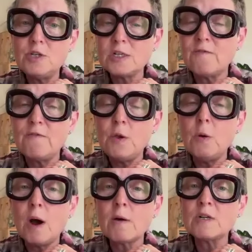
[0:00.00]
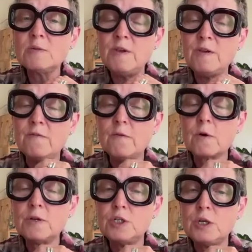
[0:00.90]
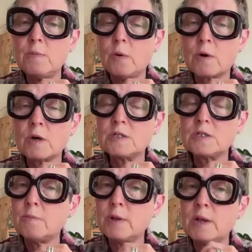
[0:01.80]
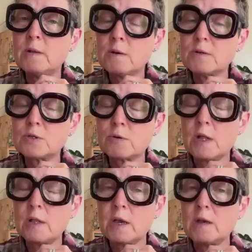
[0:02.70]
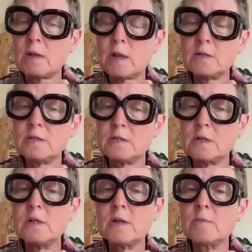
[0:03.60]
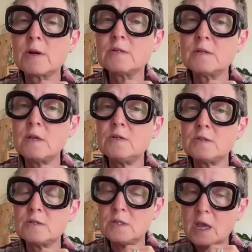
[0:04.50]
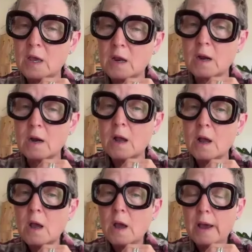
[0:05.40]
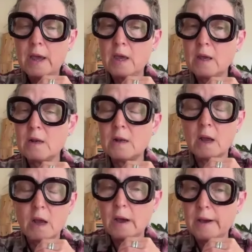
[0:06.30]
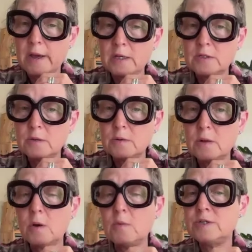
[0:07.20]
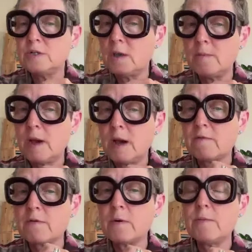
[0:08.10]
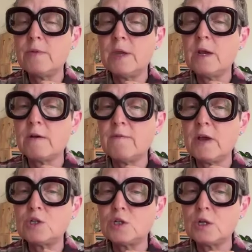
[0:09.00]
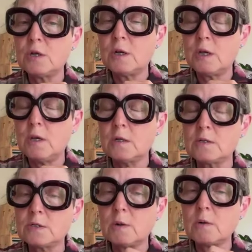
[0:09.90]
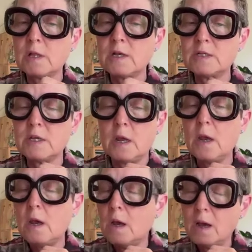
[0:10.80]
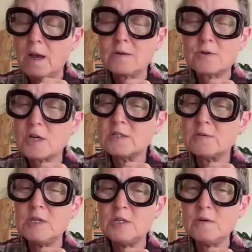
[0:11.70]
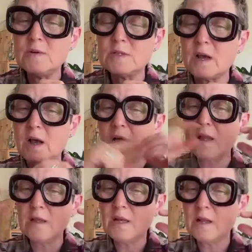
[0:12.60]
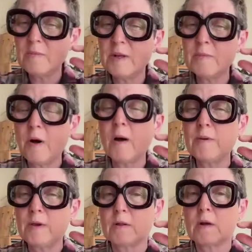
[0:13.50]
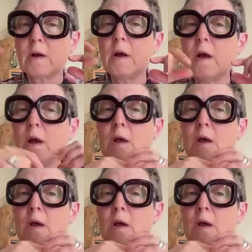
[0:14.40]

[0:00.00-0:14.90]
just a few hours before she boards the plane to Australia and does gazillion presentations there. And as you know, we just came back from the convention in Salt Lake City. And trust me, she was a little bit popular.